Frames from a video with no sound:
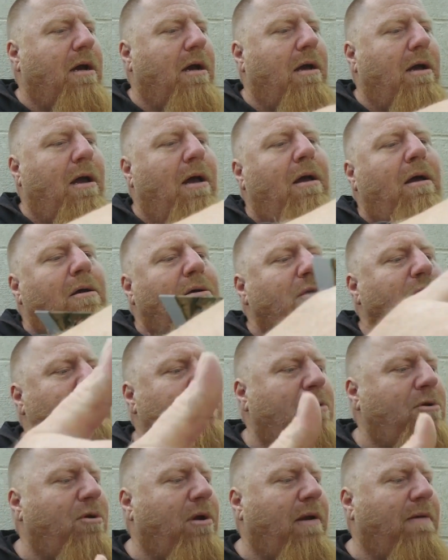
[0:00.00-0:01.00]
I was
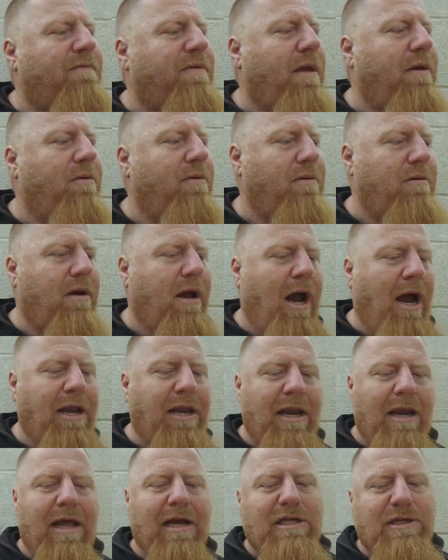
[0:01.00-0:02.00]
wondering if they would. I
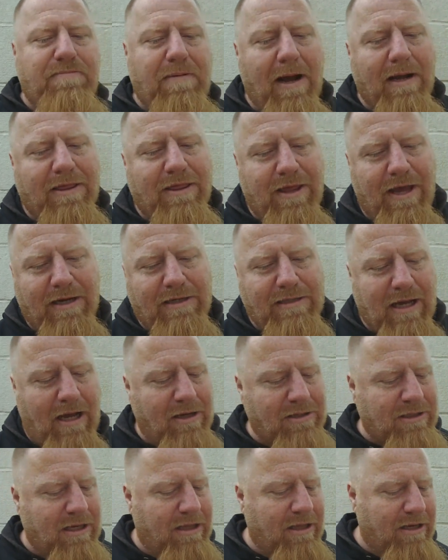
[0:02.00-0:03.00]
didn't expect this. I'll
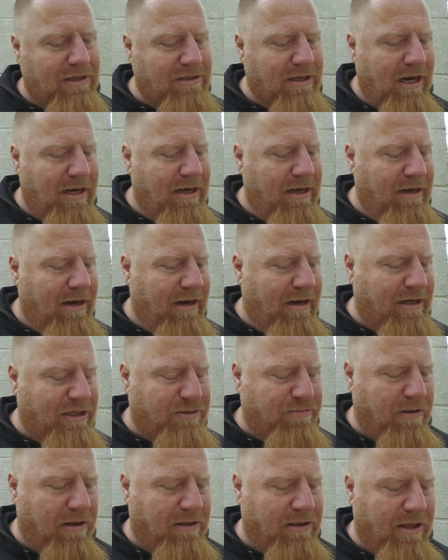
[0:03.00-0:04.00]
say this. I did not
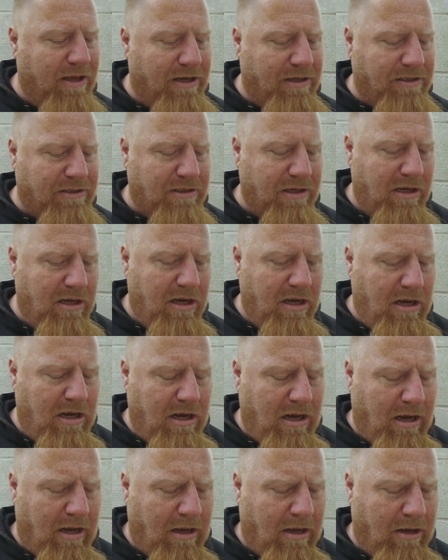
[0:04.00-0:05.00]
expect this.
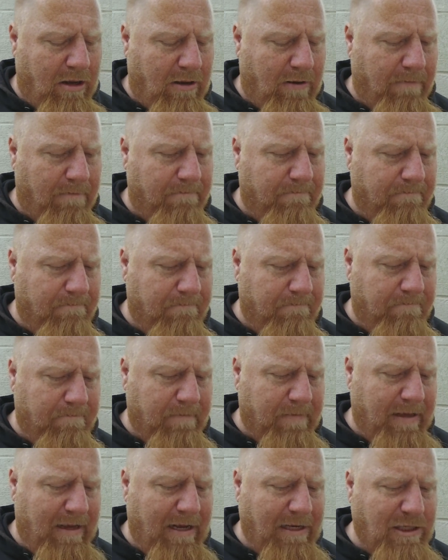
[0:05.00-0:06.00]
Um,
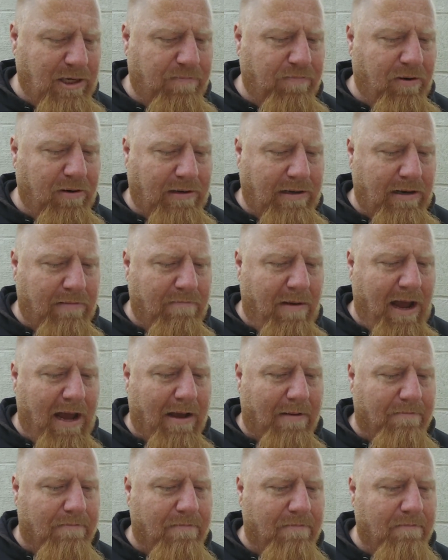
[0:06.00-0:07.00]
it's a printed map